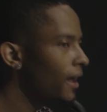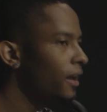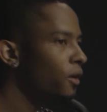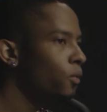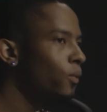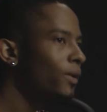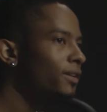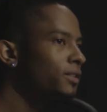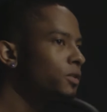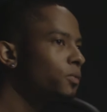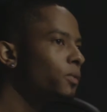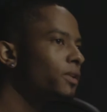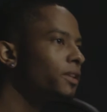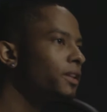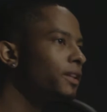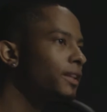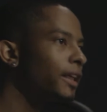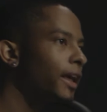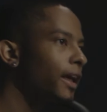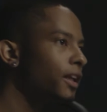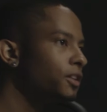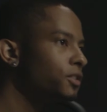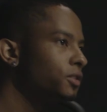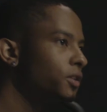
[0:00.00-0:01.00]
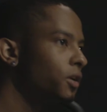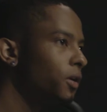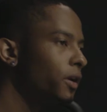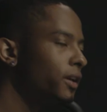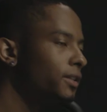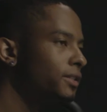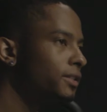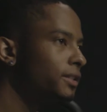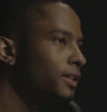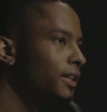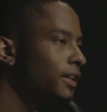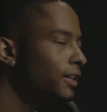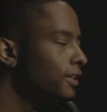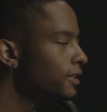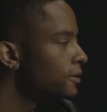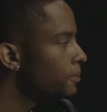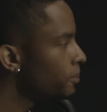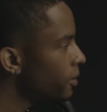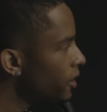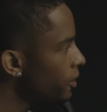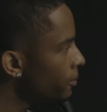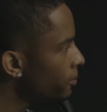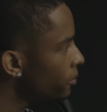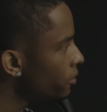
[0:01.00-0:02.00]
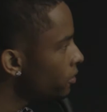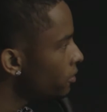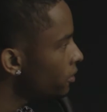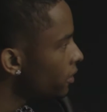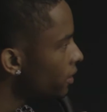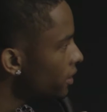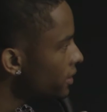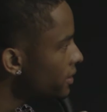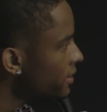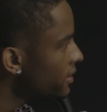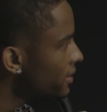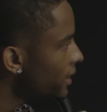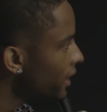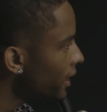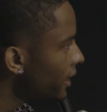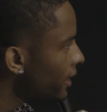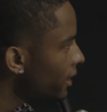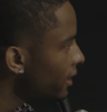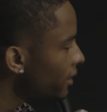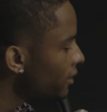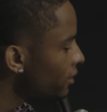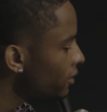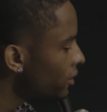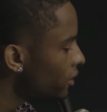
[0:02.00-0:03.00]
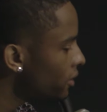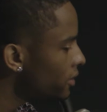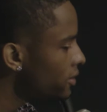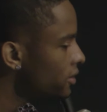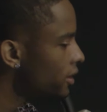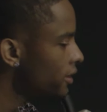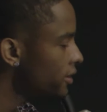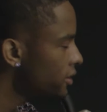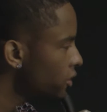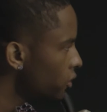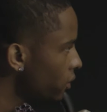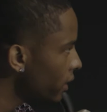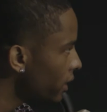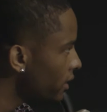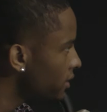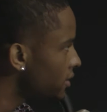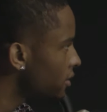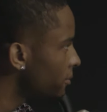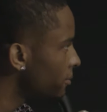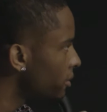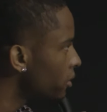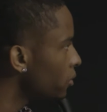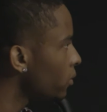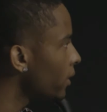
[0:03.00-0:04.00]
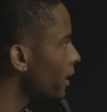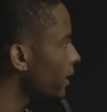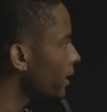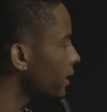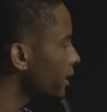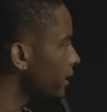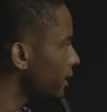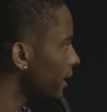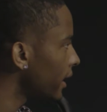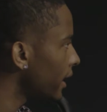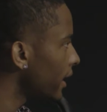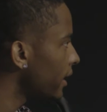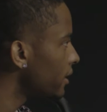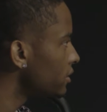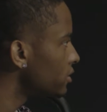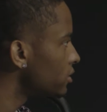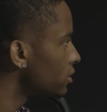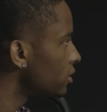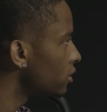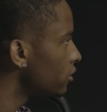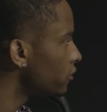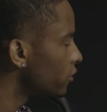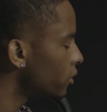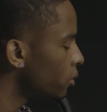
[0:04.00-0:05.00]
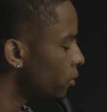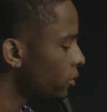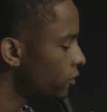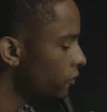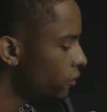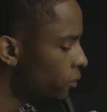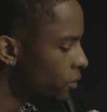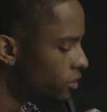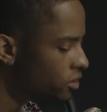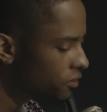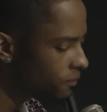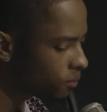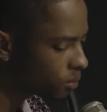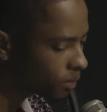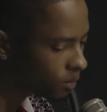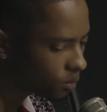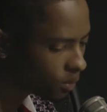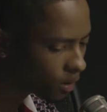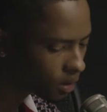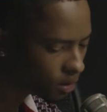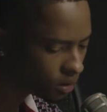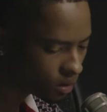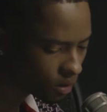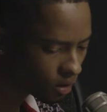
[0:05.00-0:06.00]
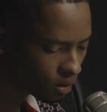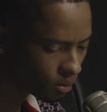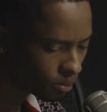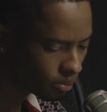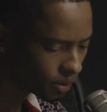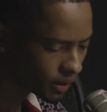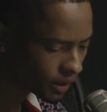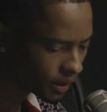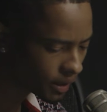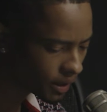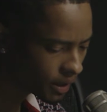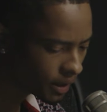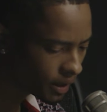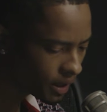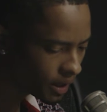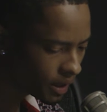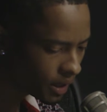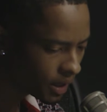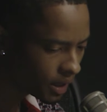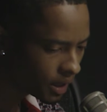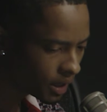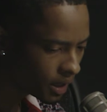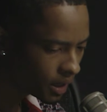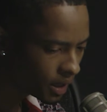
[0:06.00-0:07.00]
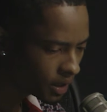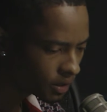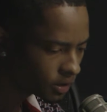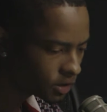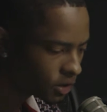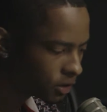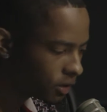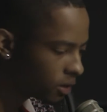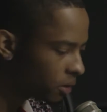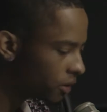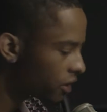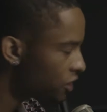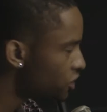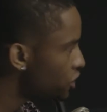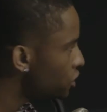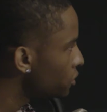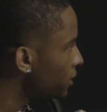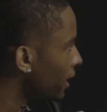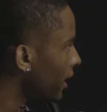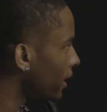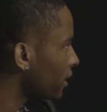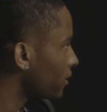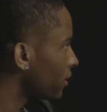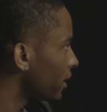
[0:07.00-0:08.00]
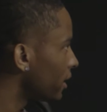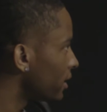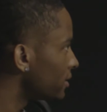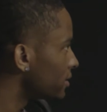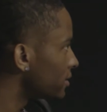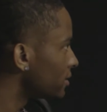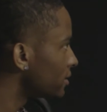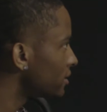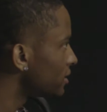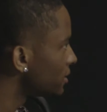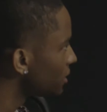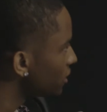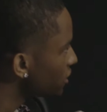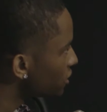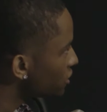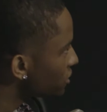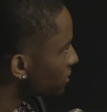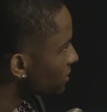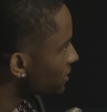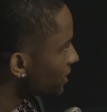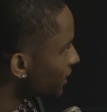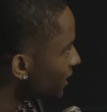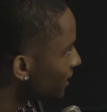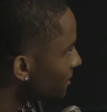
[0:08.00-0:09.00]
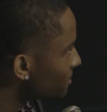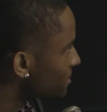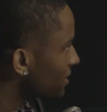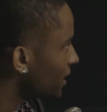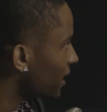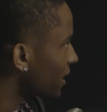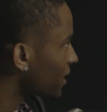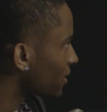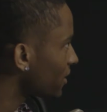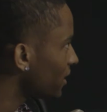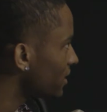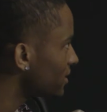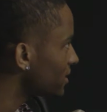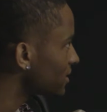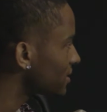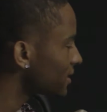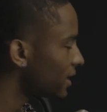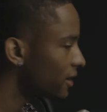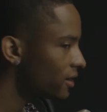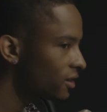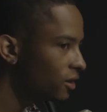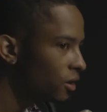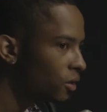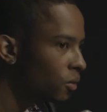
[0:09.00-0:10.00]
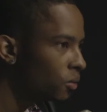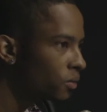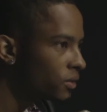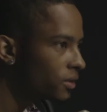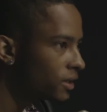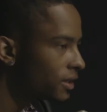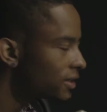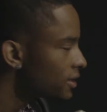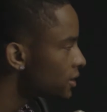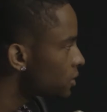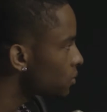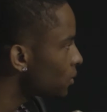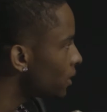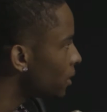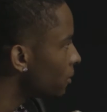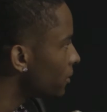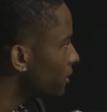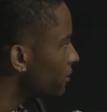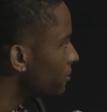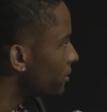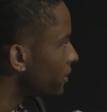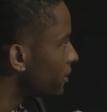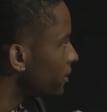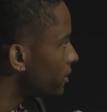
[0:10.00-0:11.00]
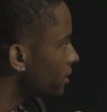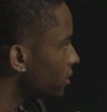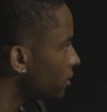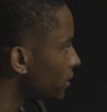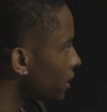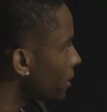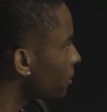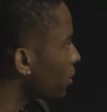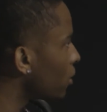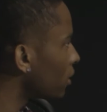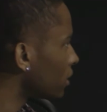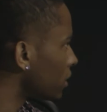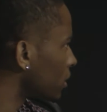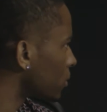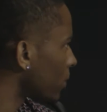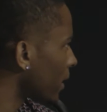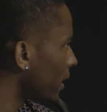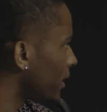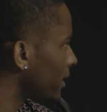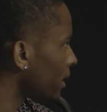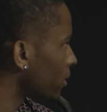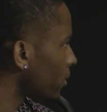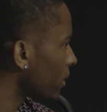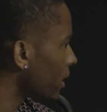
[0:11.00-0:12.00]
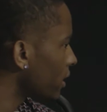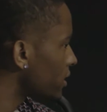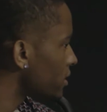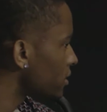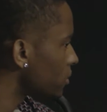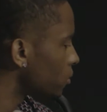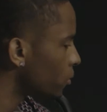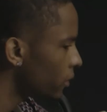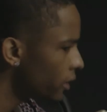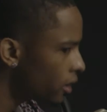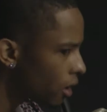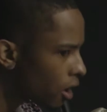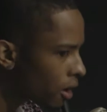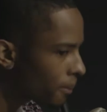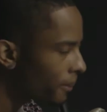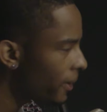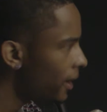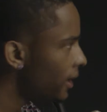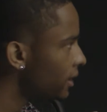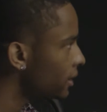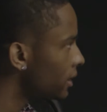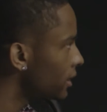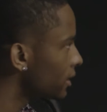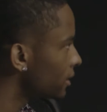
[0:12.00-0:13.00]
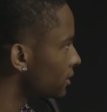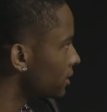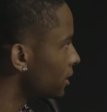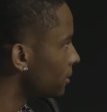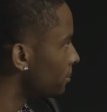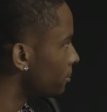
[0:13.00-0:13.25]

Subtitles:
and it wasn't really that, it's these people are saying it. It's great to be recognized, for what you've been working on. But to know that you're not crazy, to know that your team's not crazy. It's like, yo, this is what we've been doing. I'm going in the right direction. We are making